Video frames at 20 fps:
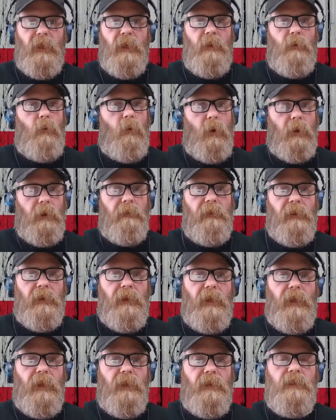One of the
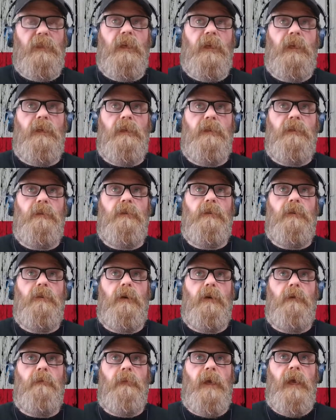things they
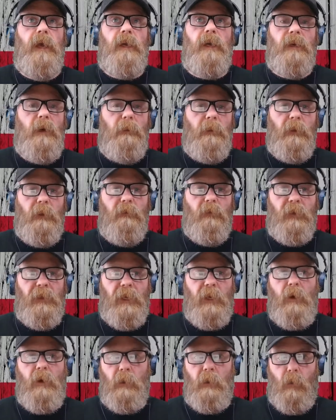had a couple of what
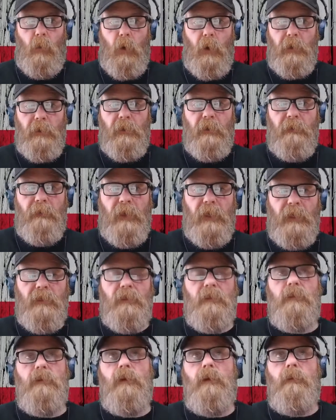they called water
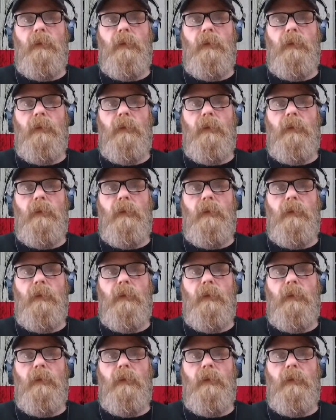events,